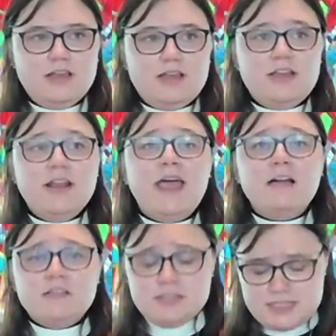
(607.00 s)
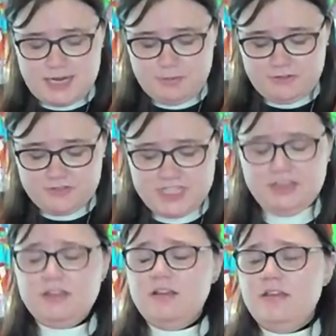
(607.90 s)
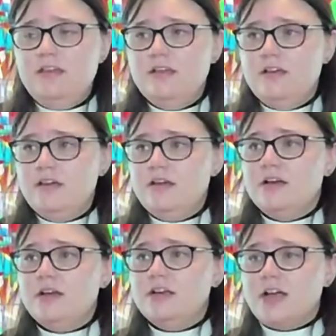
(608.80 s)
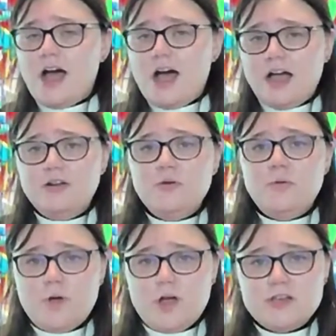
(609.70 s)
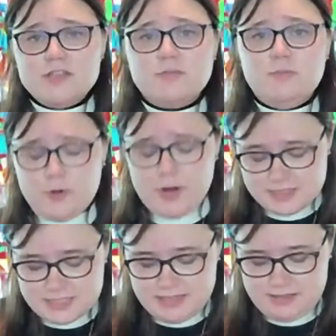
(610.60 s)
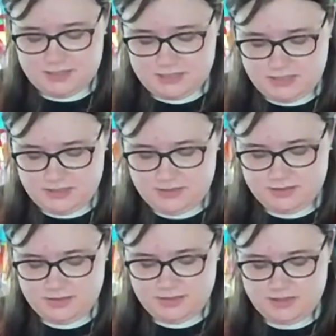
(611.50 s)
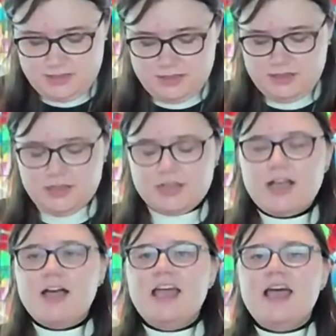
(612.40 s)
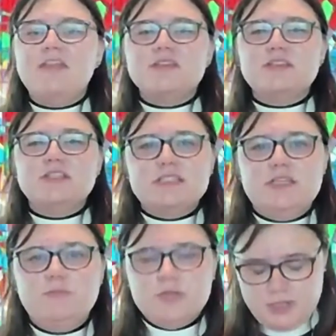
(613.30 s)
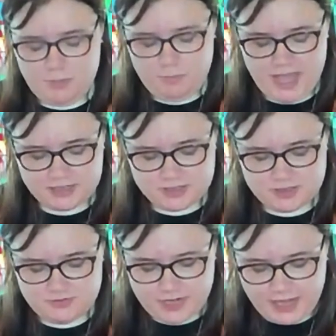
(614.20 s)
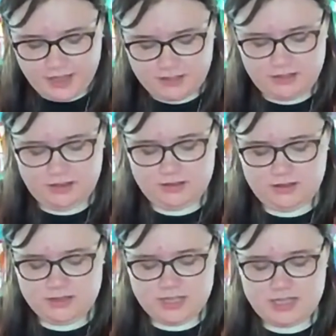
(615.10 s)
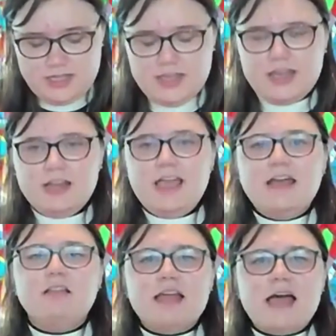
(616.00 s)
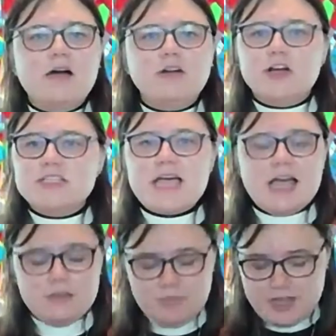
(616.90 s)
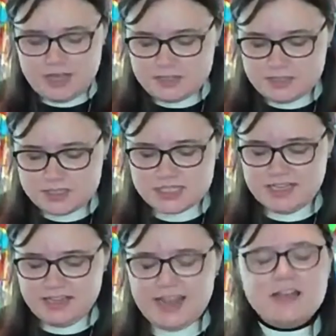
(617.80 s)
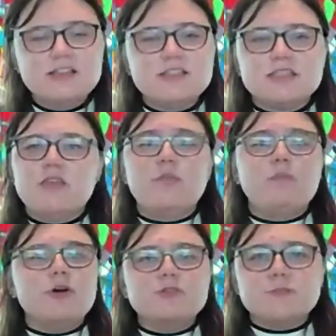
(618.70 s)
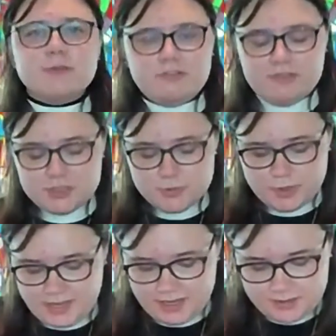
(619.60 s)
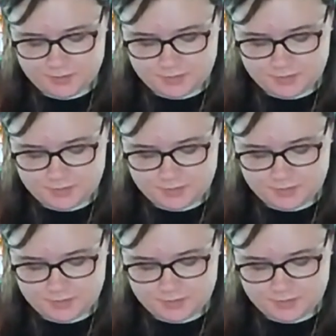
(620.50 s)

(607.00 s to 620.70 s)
In Alan's time of need, God was present. God had the deepest compassion for Alan and had allowed our timelines to connect in the most perfect way.